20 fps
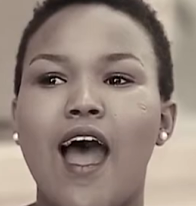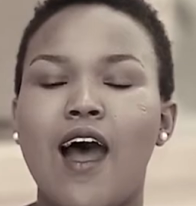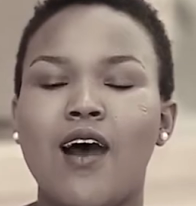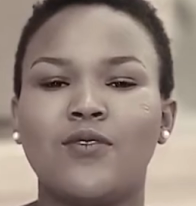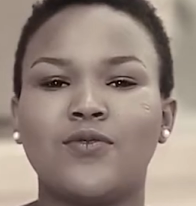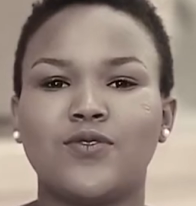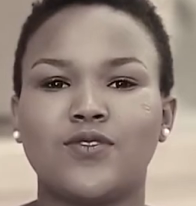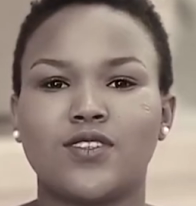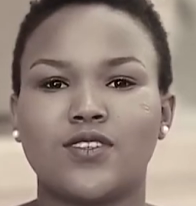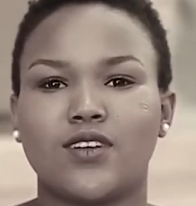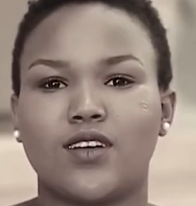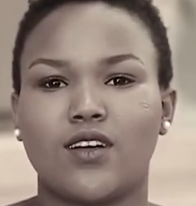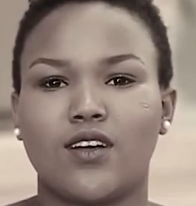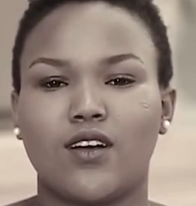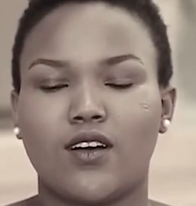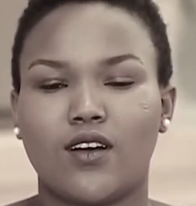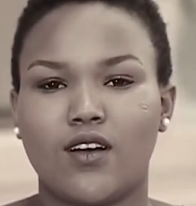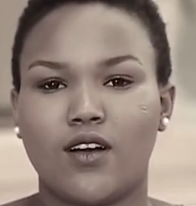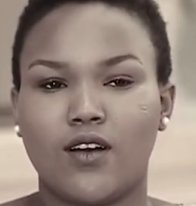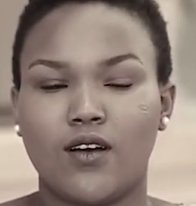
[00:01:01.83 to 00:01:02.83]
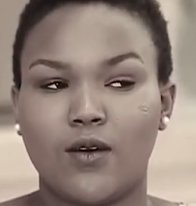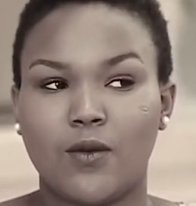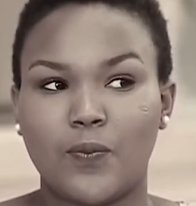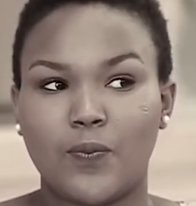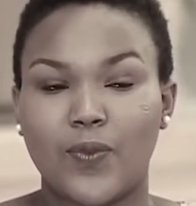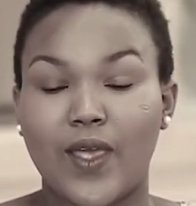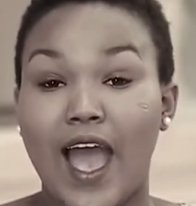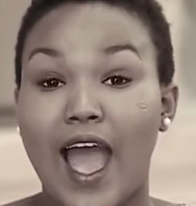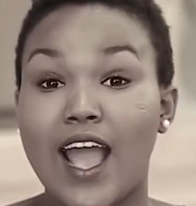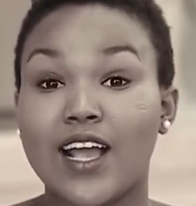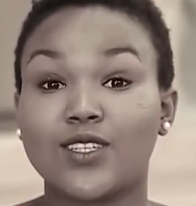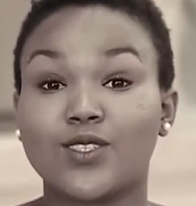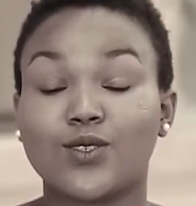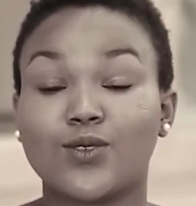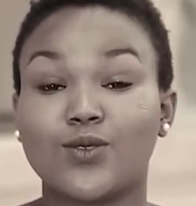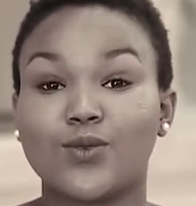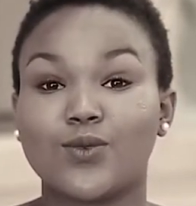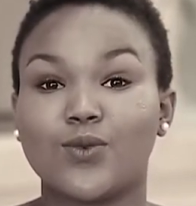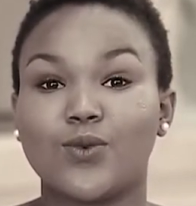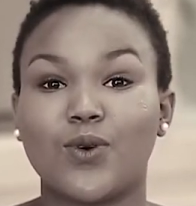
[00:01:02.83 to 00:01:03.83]
after high
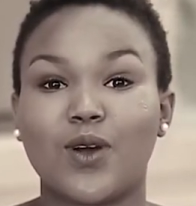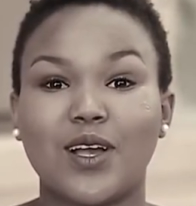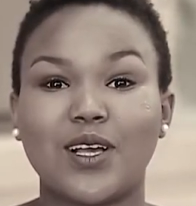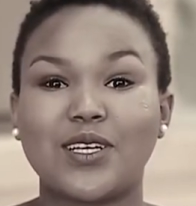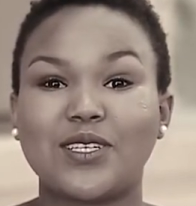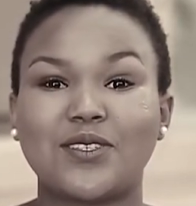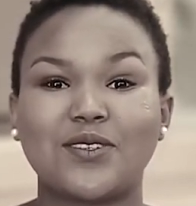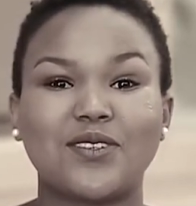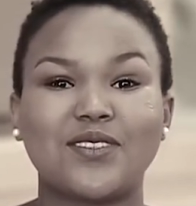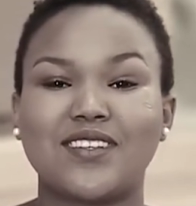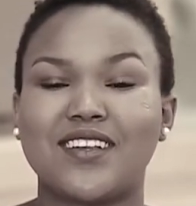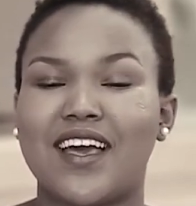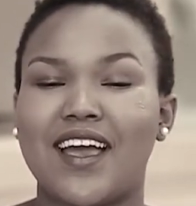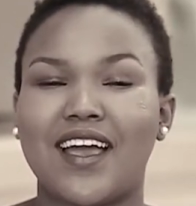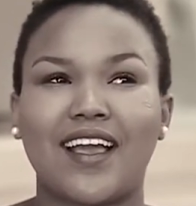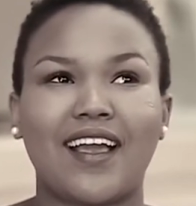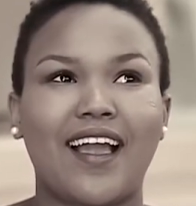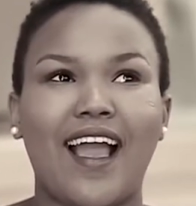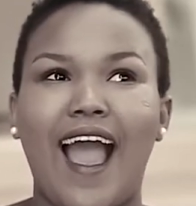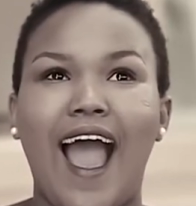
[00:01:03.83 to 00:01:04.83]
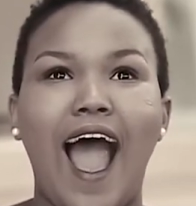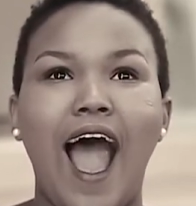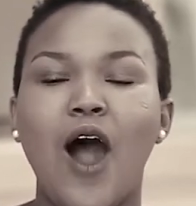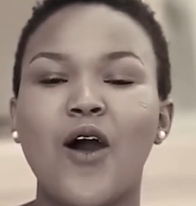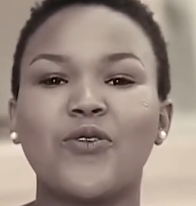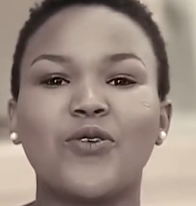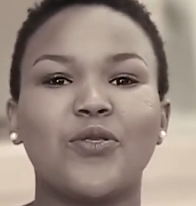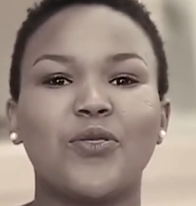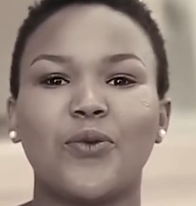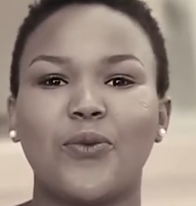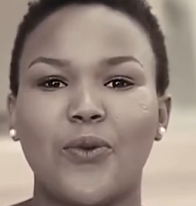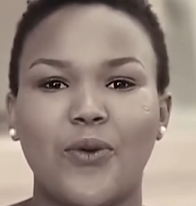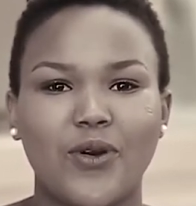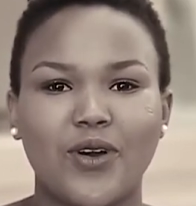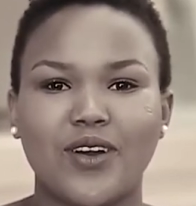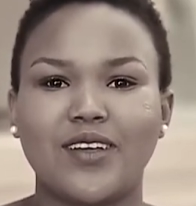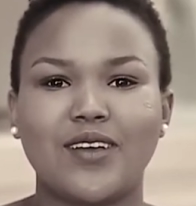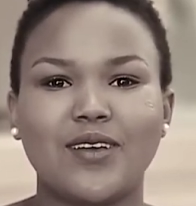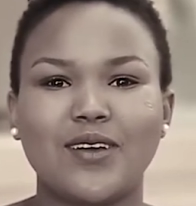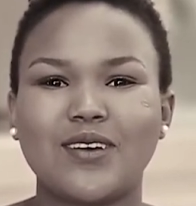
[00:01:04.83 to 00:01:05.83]
school, and she was like, how in the
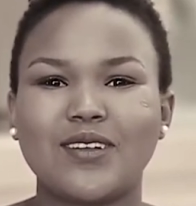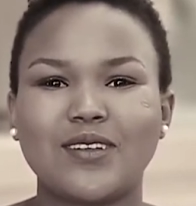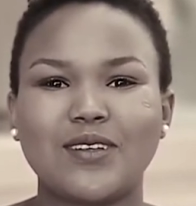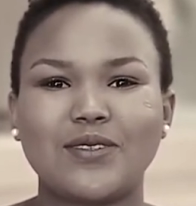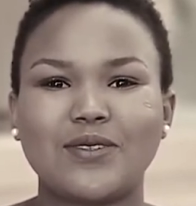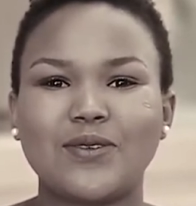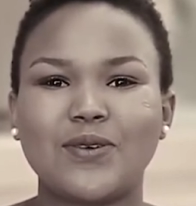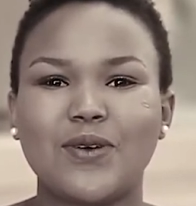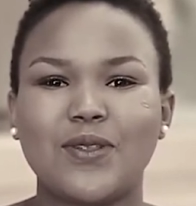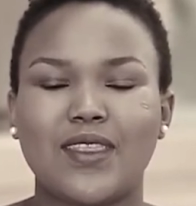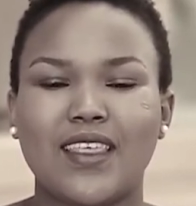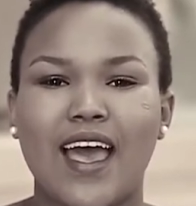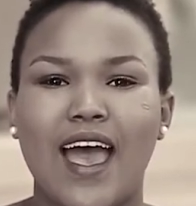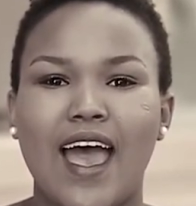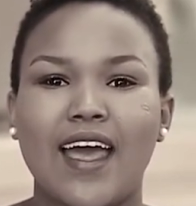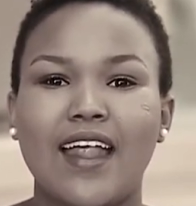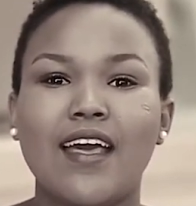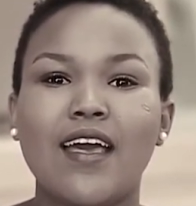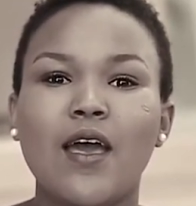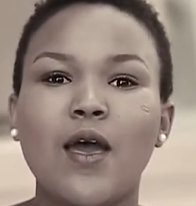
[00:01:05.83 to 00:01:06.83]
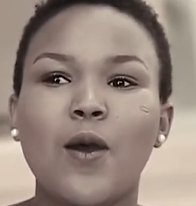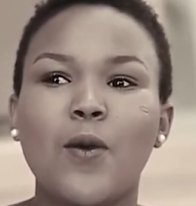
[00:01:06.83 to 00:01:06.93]
world are you going to do that?